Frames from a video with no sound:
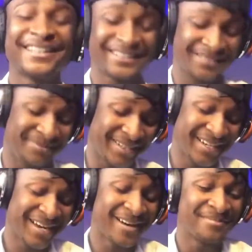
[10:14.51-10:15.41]
to be
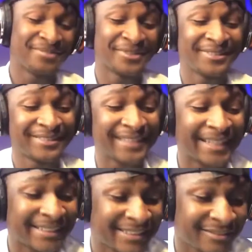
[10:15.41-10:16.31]
broken. That
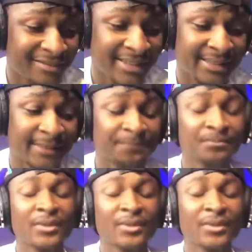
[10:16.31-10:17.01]
it is crazy.